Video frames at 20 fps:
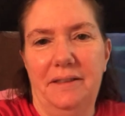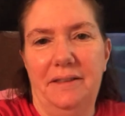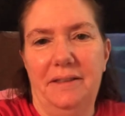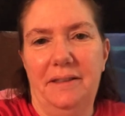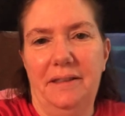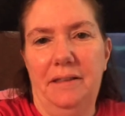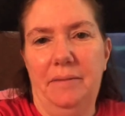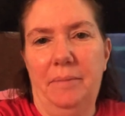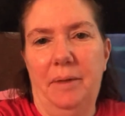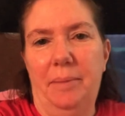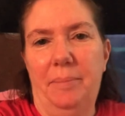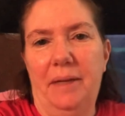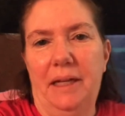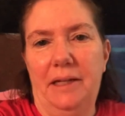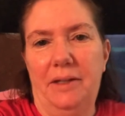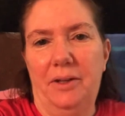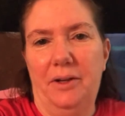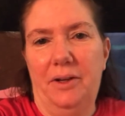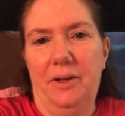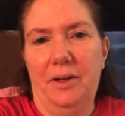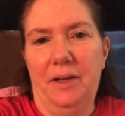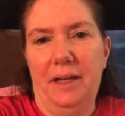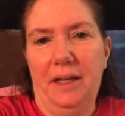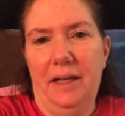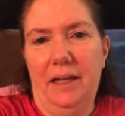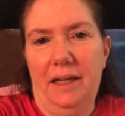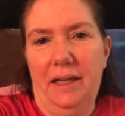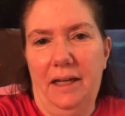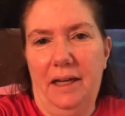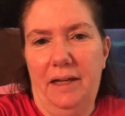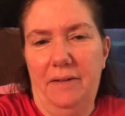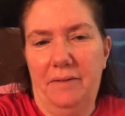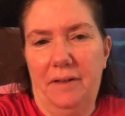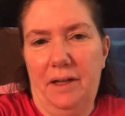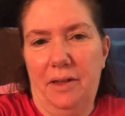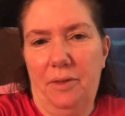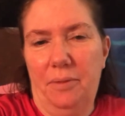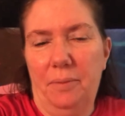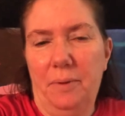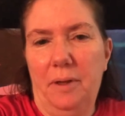in my backyard. I've
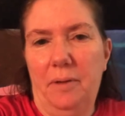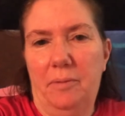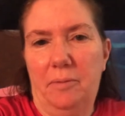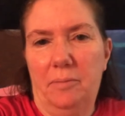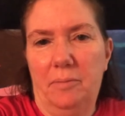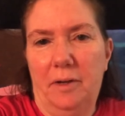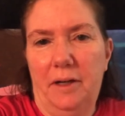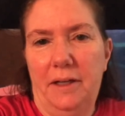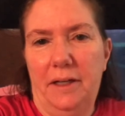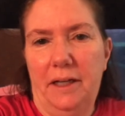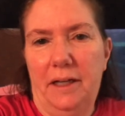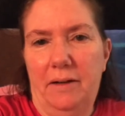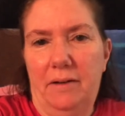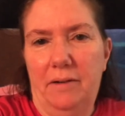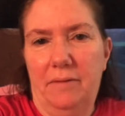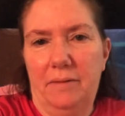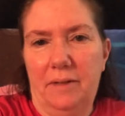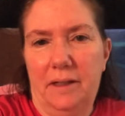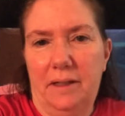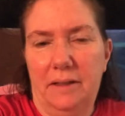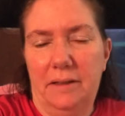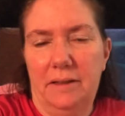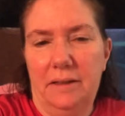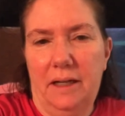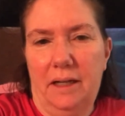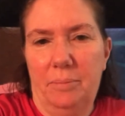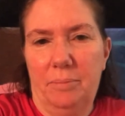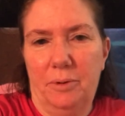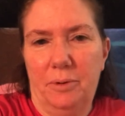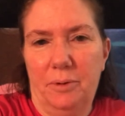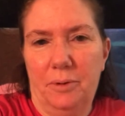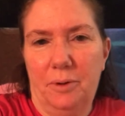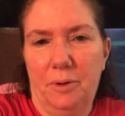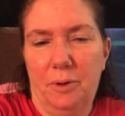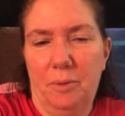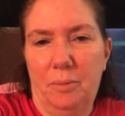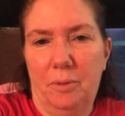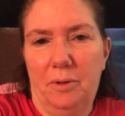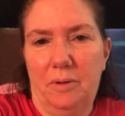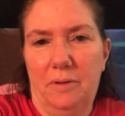got three of them right now. I've got Doppler,
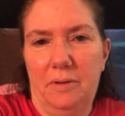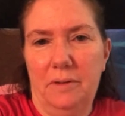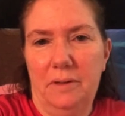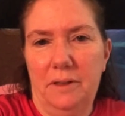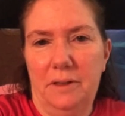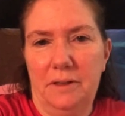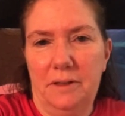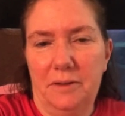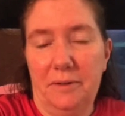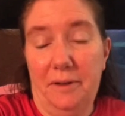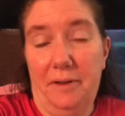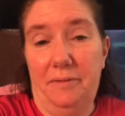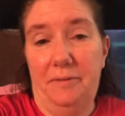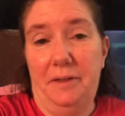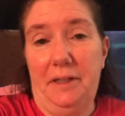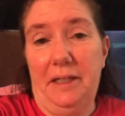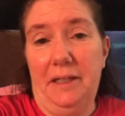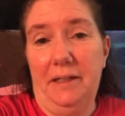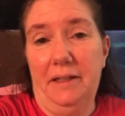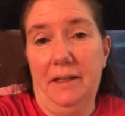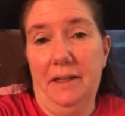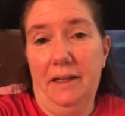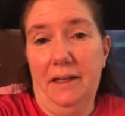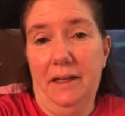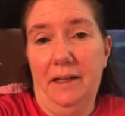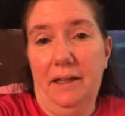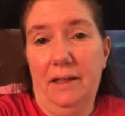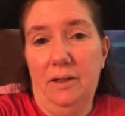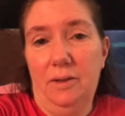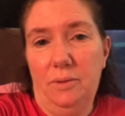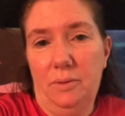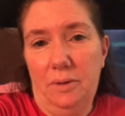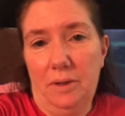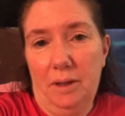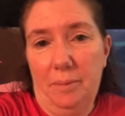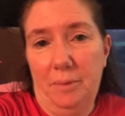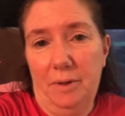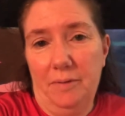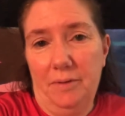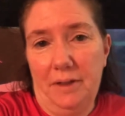Normal, and Scruffy, who
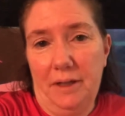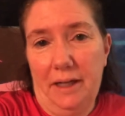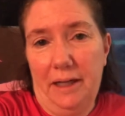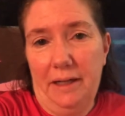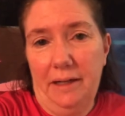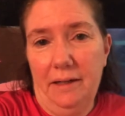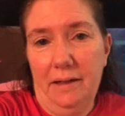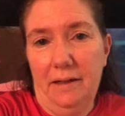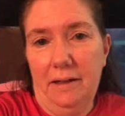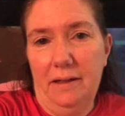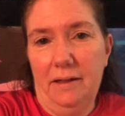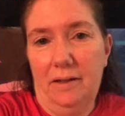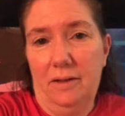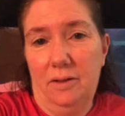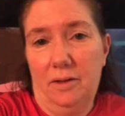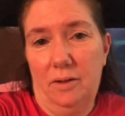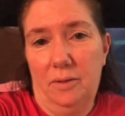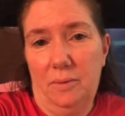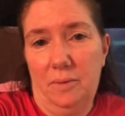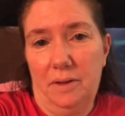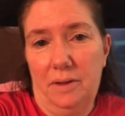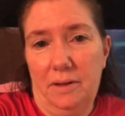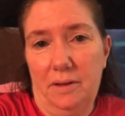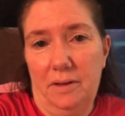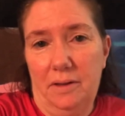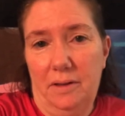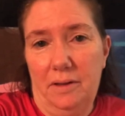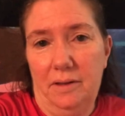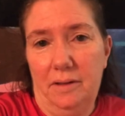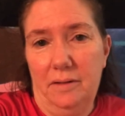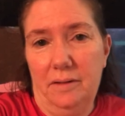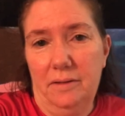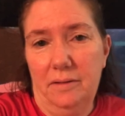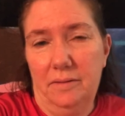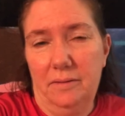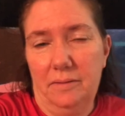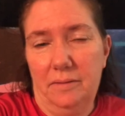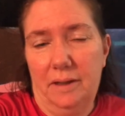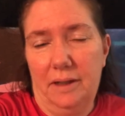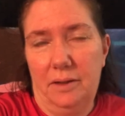come every night along with the
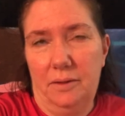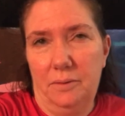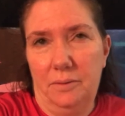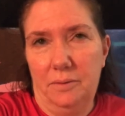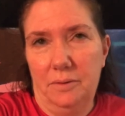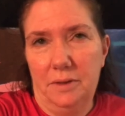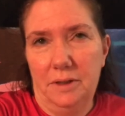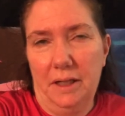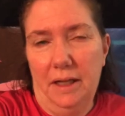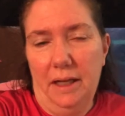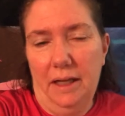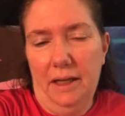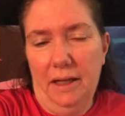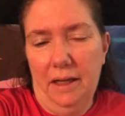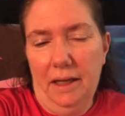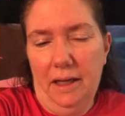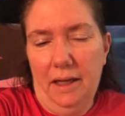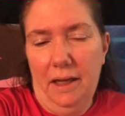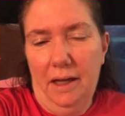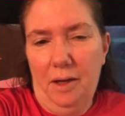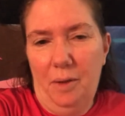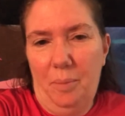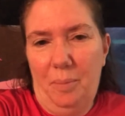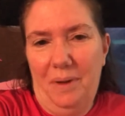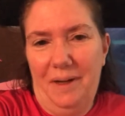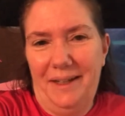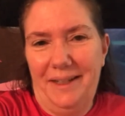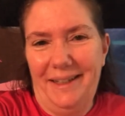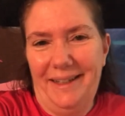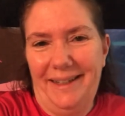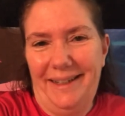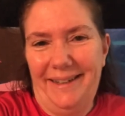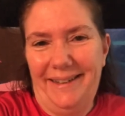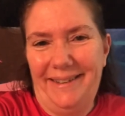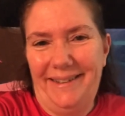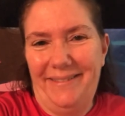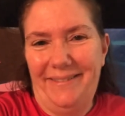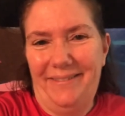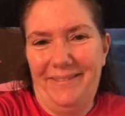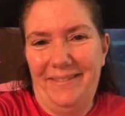raccoons. But
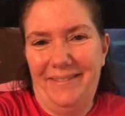um,